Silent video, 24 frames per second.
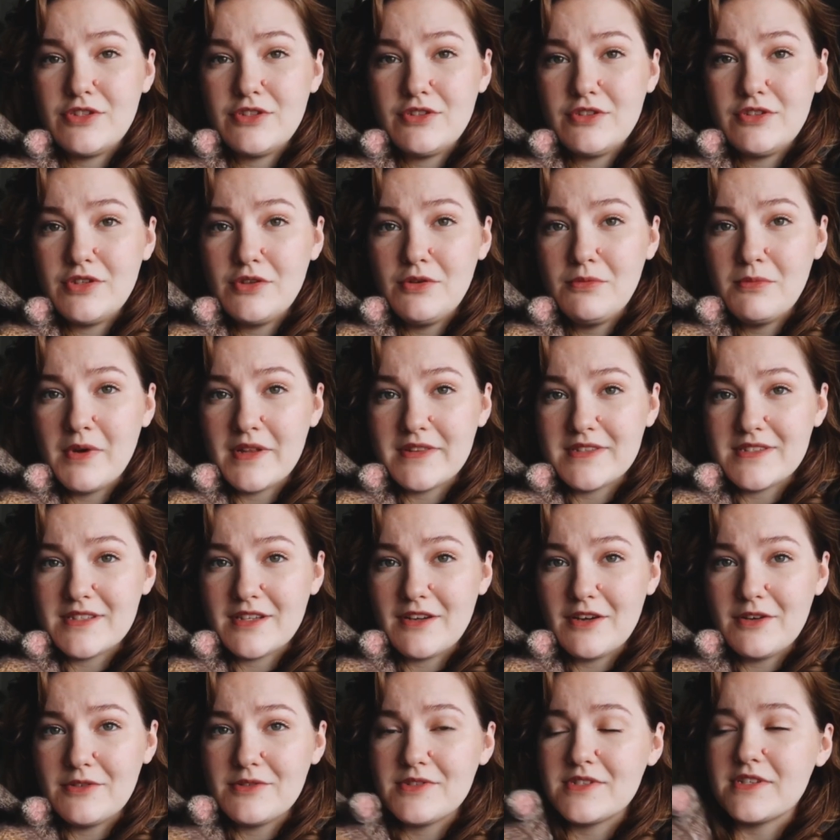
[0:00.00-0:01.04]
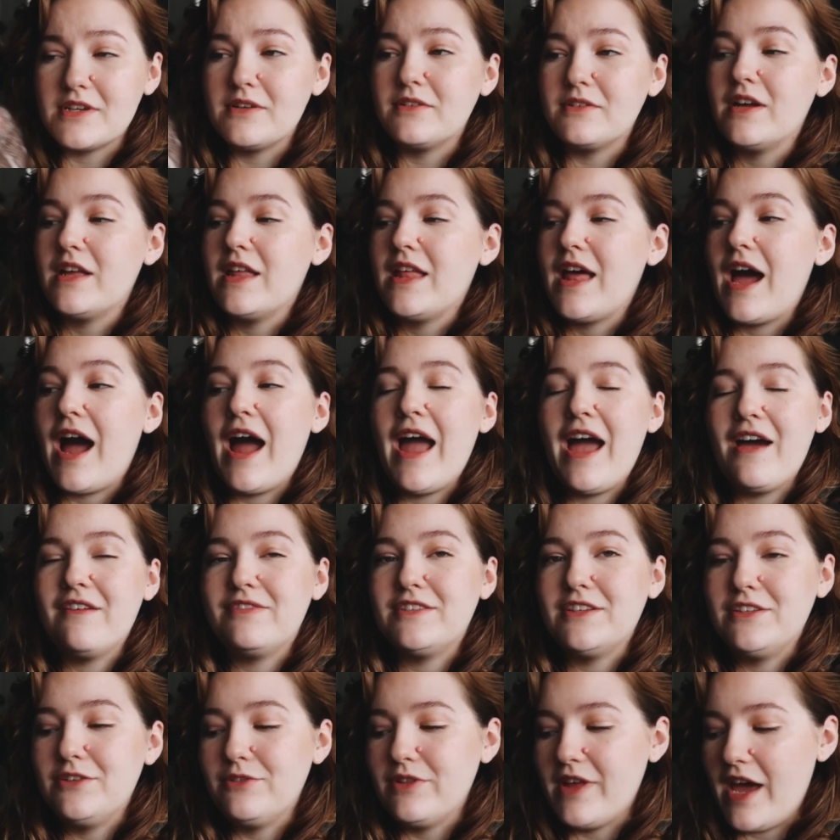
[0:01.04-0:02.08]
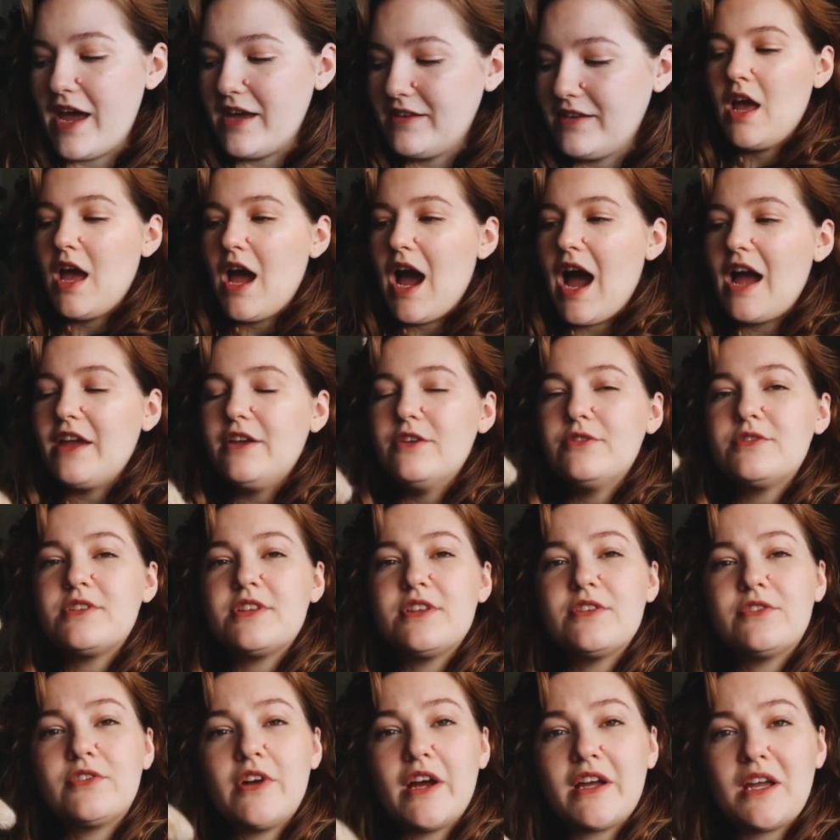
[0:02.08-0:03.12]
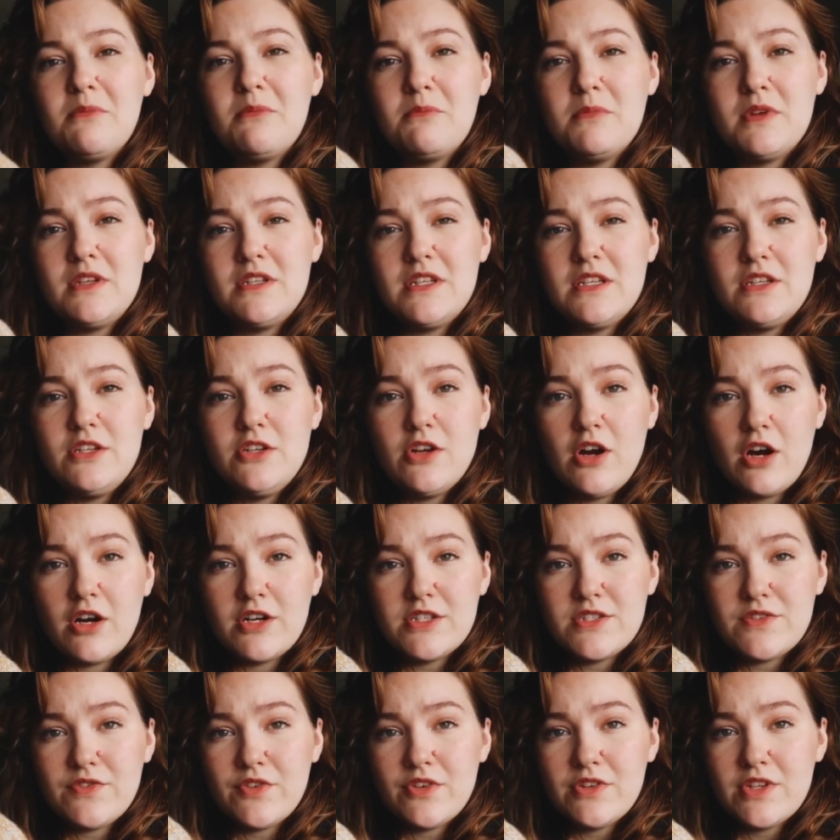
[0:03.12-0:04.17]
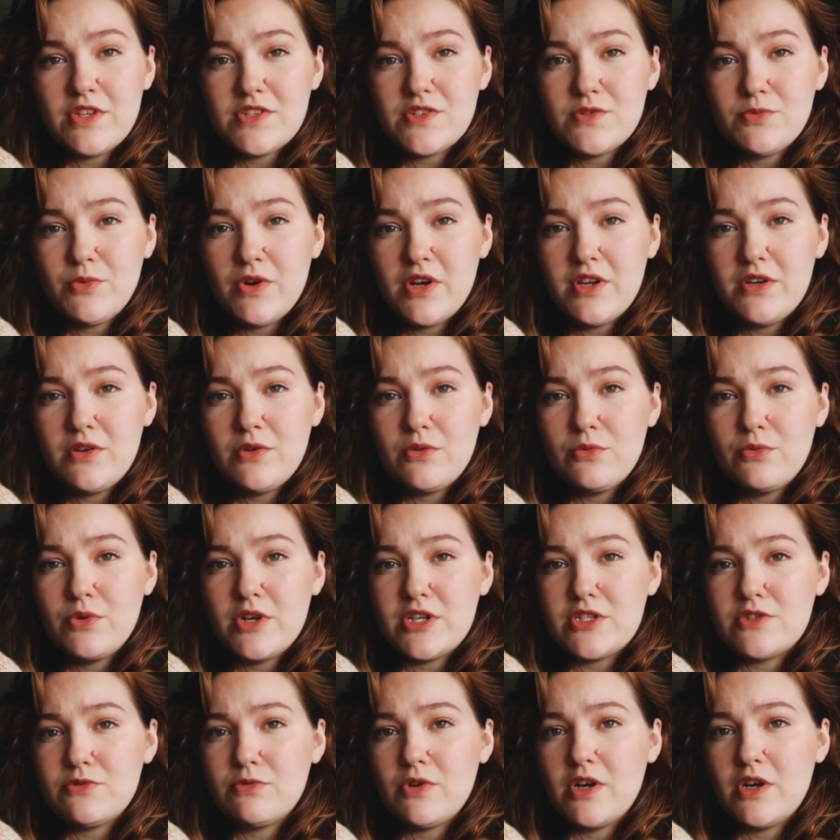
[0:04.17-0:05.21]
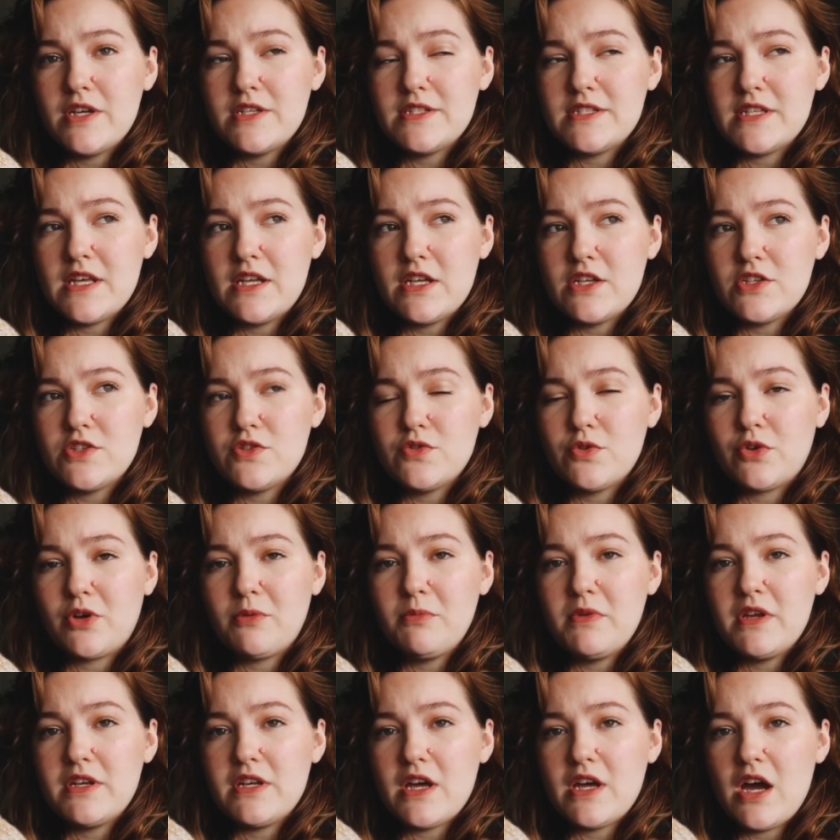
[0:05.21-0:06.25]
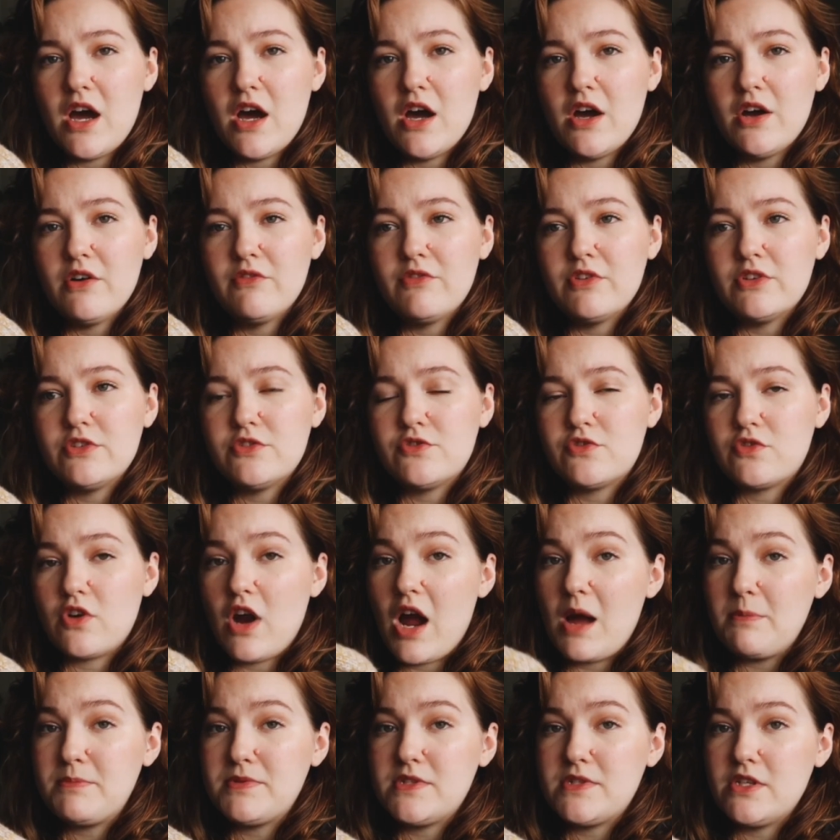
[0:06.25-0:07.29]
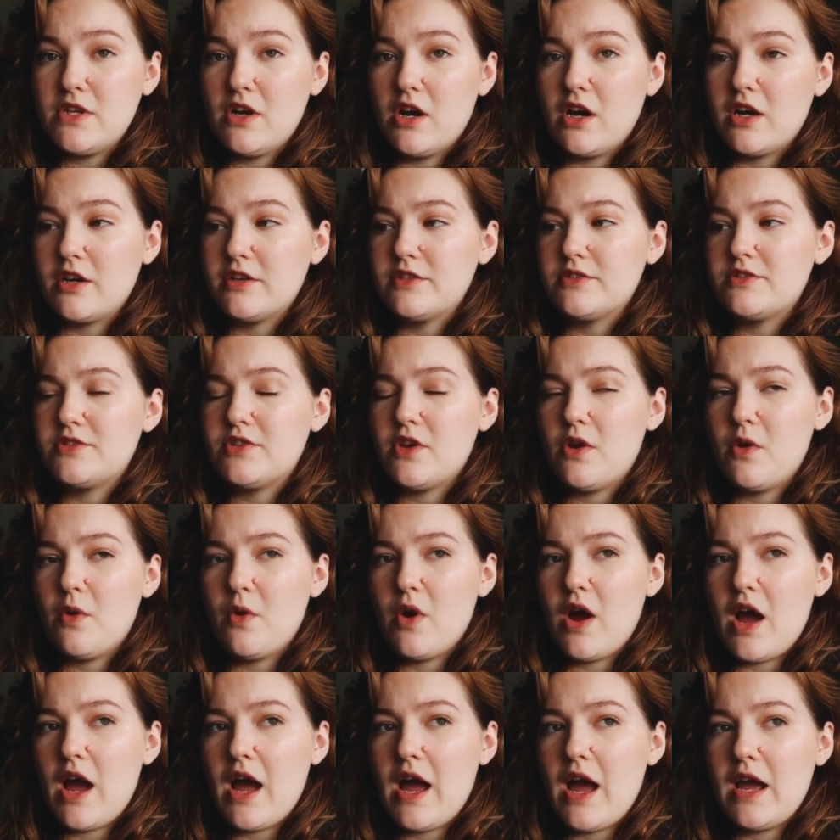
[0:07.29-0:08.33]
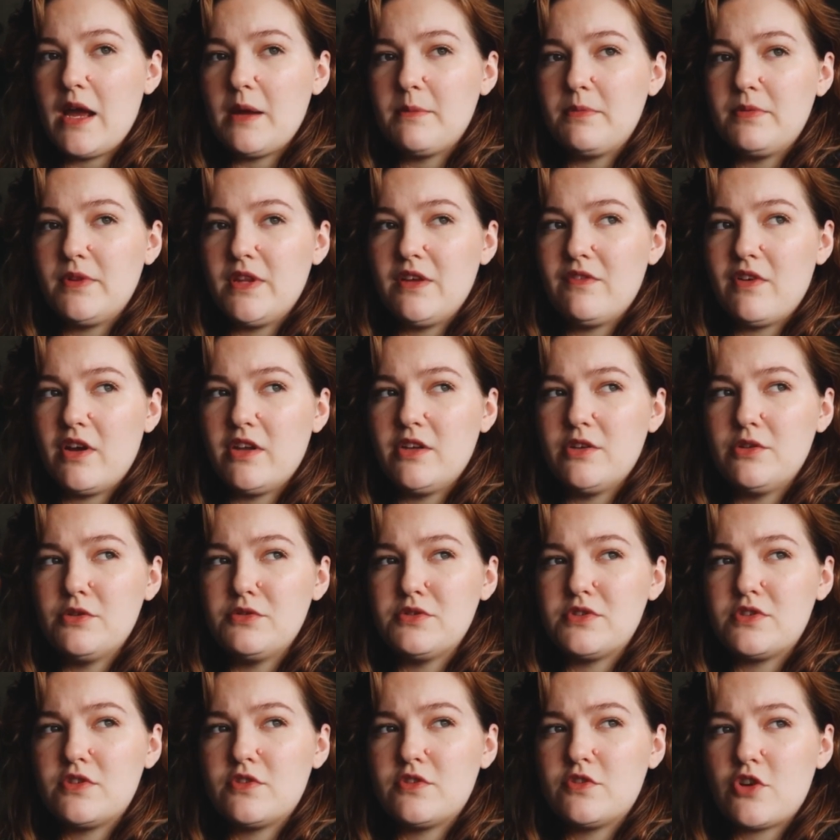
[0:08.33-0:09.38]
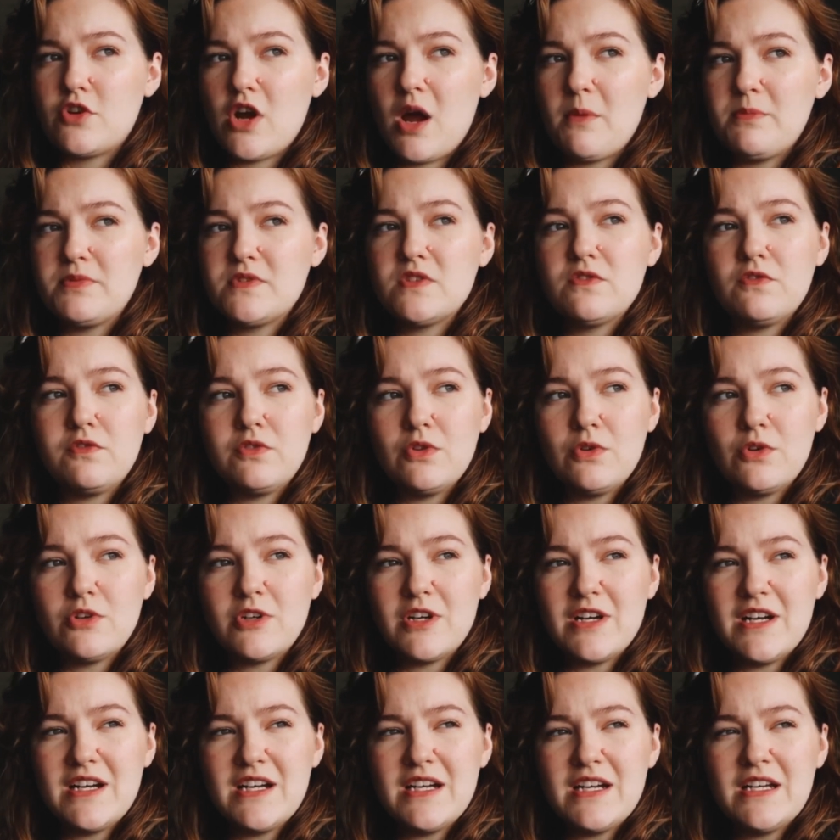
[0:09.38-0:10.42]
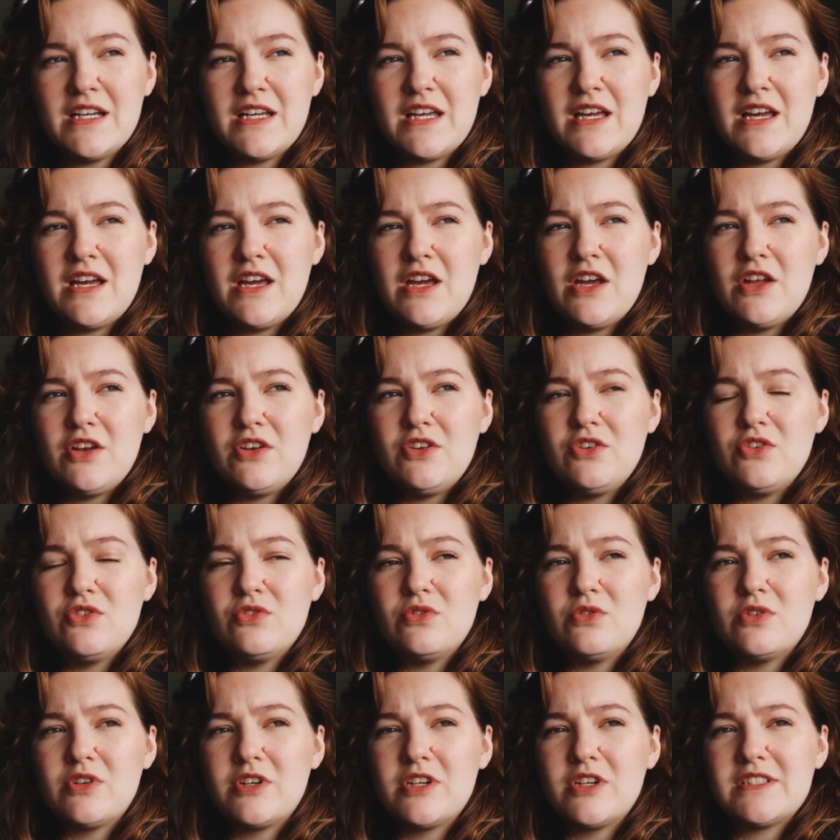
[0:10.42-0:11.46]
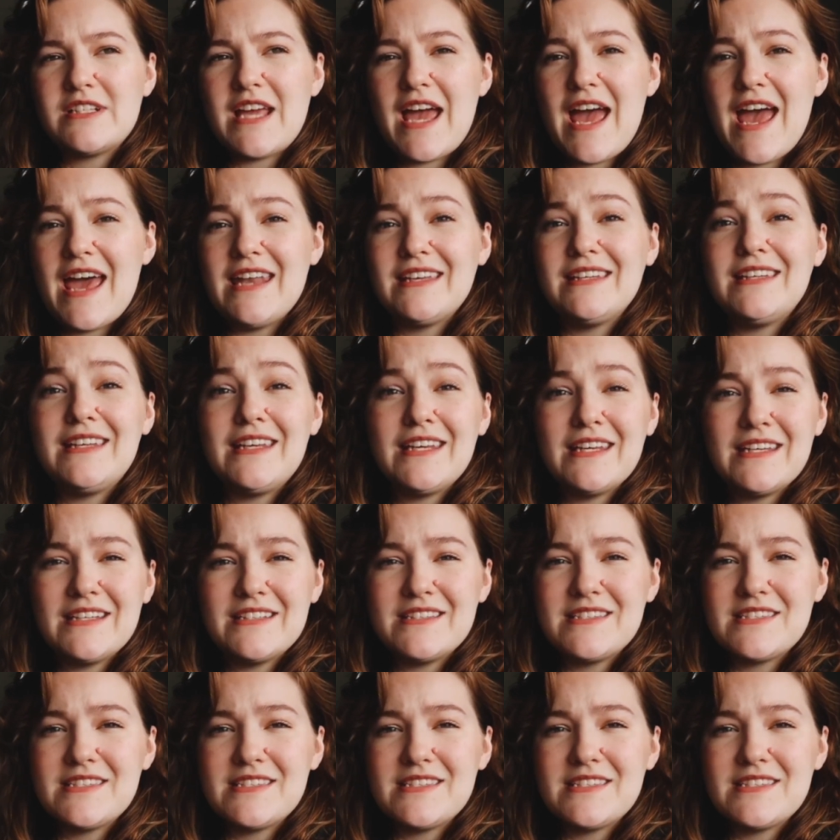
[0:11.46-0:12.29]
2 months ago, so I have to do that. I used the recommended yarns for this one, which was an assortment of Drops yarn. So I believe I used Drops Flora, Nord, and Kid